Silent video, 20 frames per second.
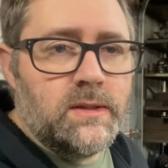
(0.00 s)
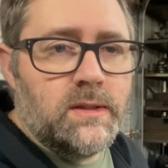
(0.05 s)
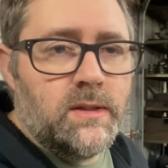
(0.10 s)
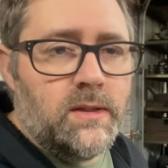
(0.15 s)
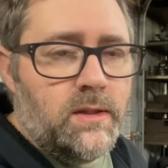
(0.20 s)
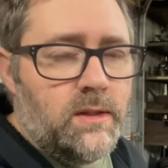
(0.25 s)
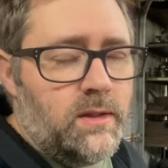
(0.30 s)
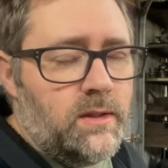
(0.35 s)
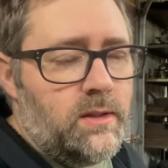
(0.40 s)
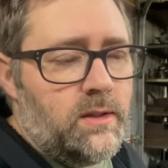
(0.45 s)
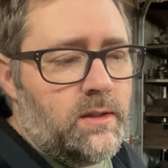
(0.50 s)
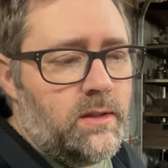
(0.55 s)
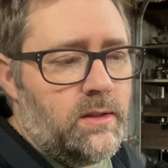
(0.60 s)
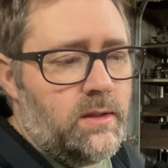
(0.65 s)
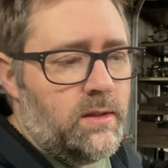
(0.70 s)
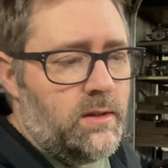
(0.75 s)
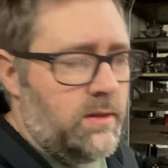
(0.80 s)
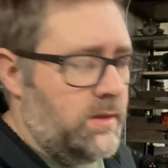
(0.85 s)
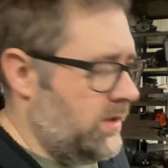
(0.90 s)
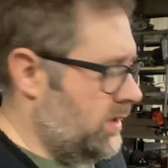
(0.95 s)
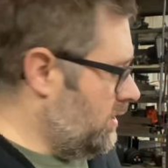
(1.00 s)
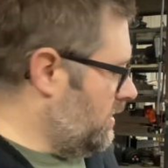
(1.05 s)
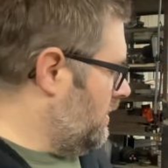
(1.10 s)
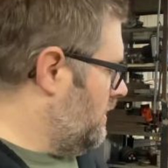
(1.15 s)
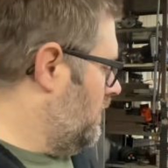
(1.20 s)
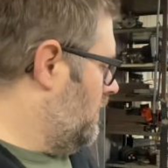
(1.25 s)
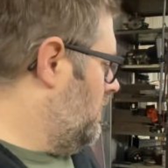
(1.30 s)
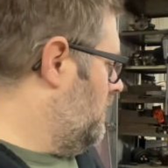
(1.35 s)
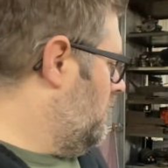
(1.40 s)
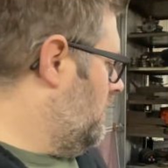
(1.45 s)
in the
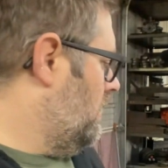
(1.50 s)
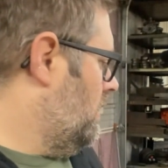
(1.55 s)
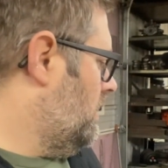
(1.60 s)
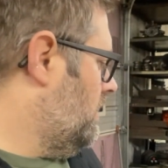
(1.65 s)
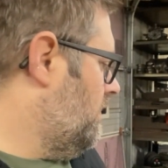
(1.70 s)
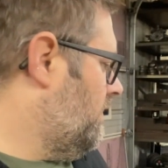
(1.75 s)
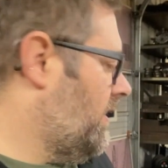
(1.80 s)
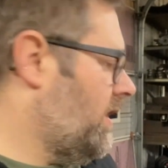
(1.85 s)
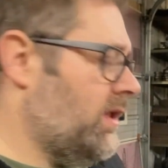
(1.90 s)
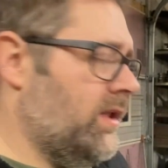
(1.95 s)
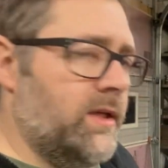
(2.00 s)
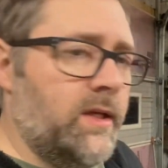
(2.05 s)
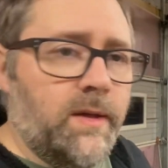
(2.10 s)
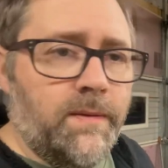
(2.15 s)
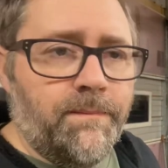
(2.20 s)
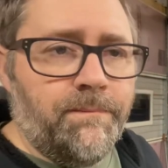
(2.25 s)
valley.